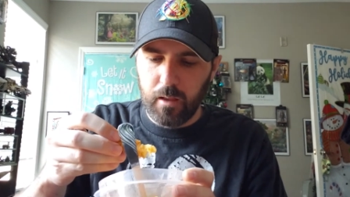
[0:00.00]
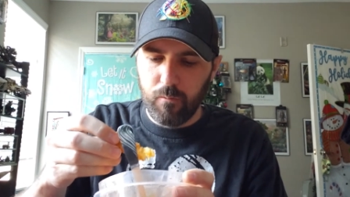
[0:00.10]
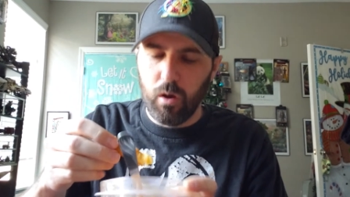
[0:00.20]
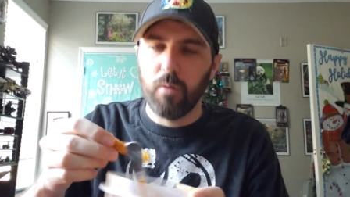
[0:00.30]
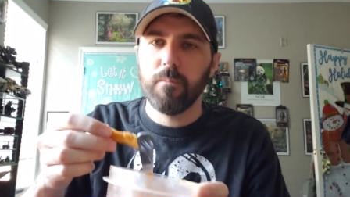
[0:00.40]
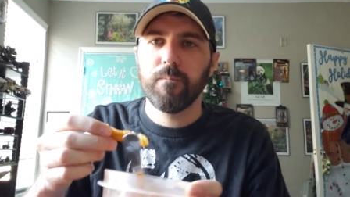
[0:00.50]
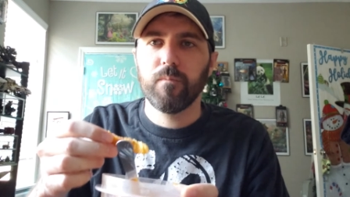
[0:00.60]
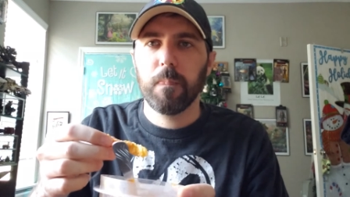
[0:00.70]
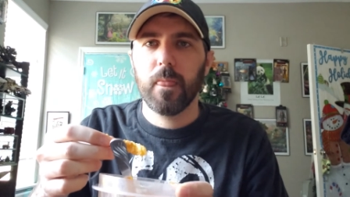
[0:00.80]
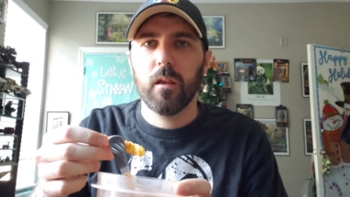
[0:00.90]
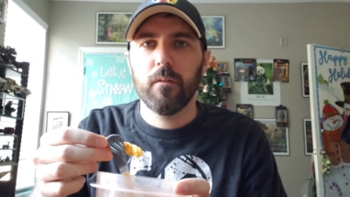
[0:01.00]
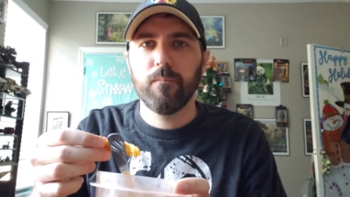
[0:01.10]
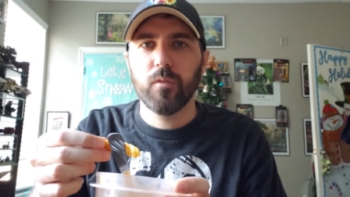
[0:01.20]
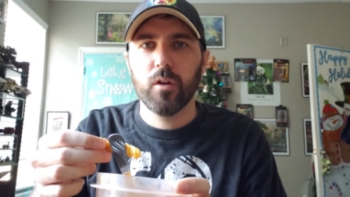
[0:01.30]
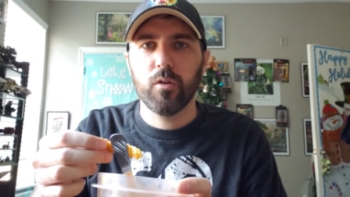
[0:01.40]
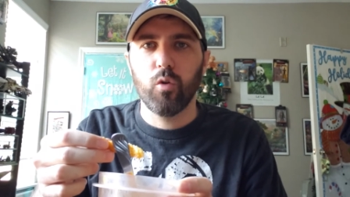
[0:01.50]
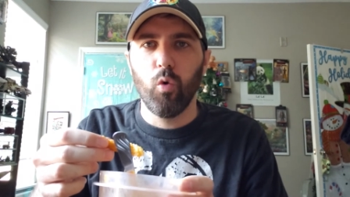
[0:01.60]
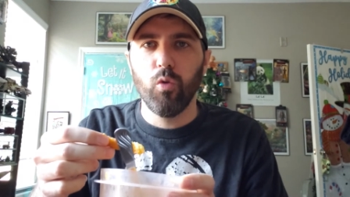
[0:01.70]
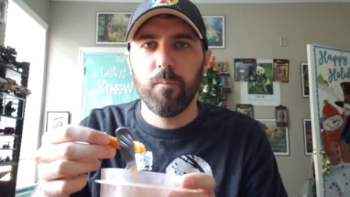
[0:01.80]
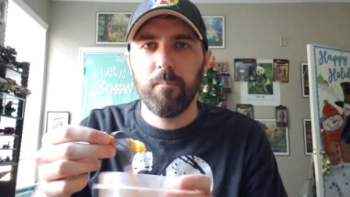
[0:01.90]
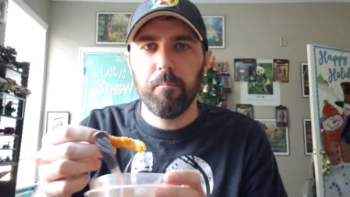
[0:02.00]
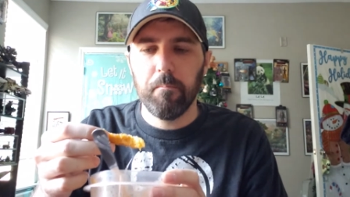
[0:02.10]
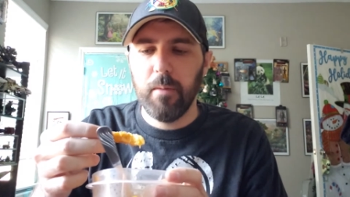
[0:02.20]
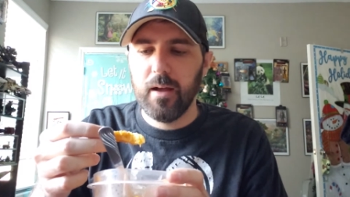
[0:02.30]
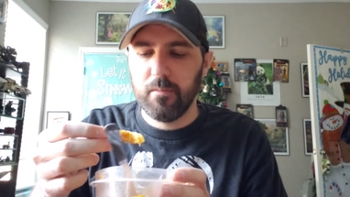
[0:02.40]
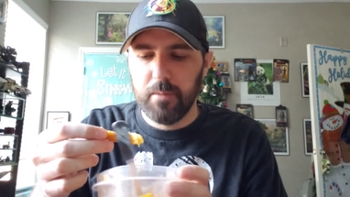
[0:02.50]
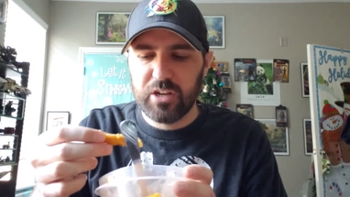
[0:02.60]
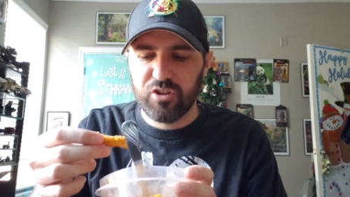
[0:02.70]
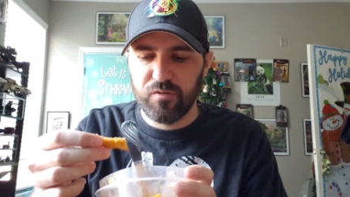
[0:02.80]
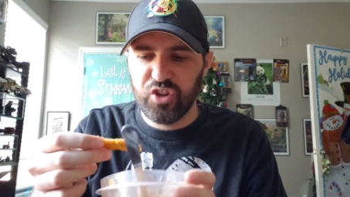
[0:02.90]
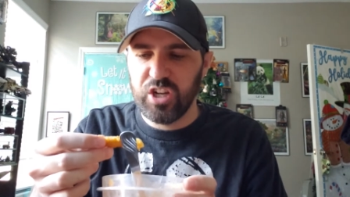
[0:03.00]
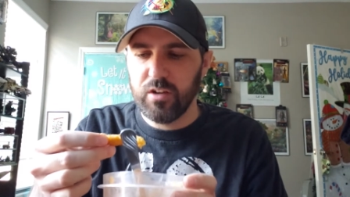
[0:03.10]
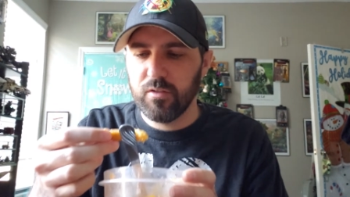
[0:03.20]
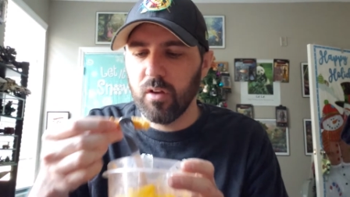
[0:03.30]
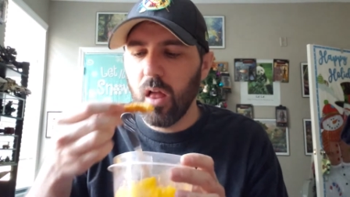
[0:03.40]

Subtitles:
well, cooled mesh of cheese.